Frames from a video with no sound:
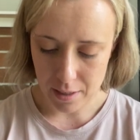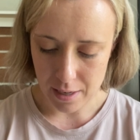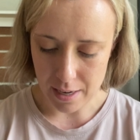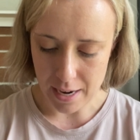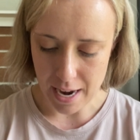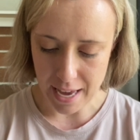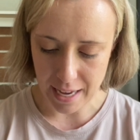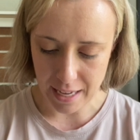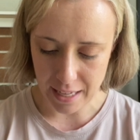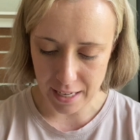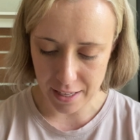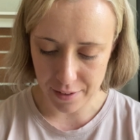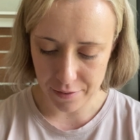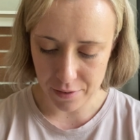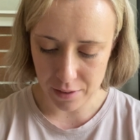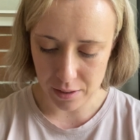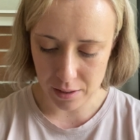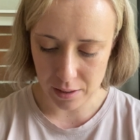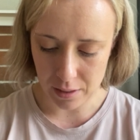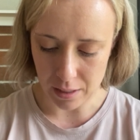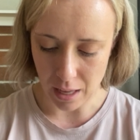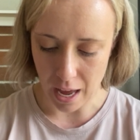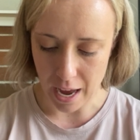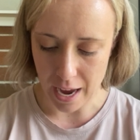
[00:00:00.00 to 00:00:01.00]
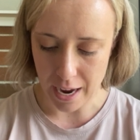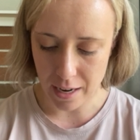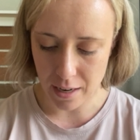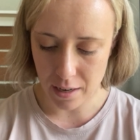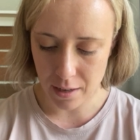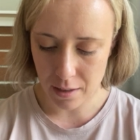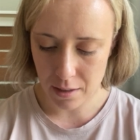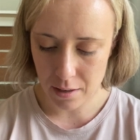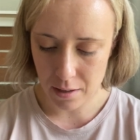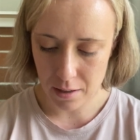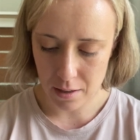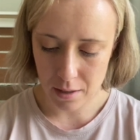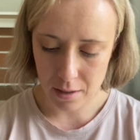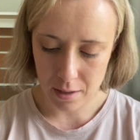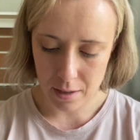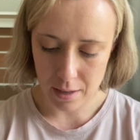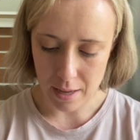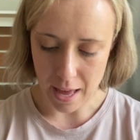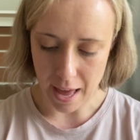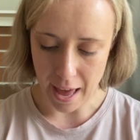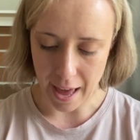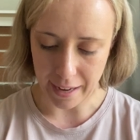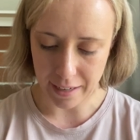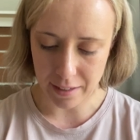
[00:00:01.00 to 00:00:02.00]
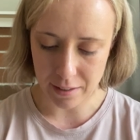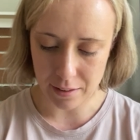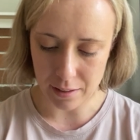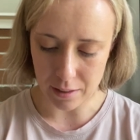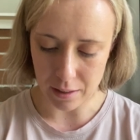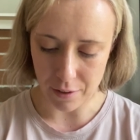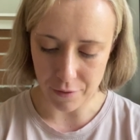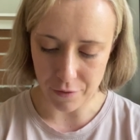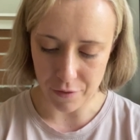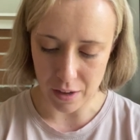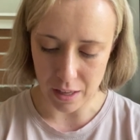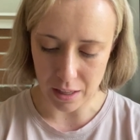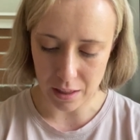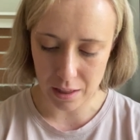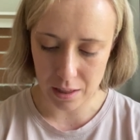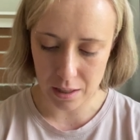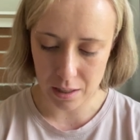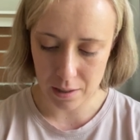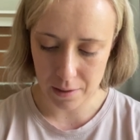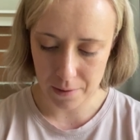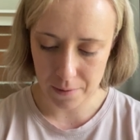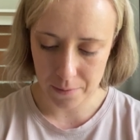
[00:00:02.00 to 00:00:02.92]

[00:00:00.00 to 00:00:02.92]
negative sine x to the 5th